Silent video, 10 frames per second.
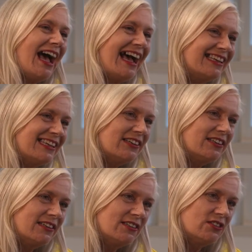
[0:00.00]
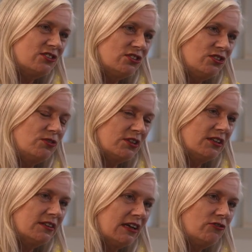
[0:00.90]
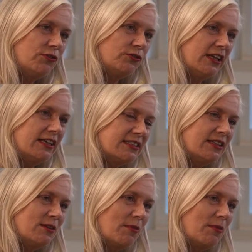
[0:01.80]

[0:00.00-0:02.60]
accurate do you think that reflects in the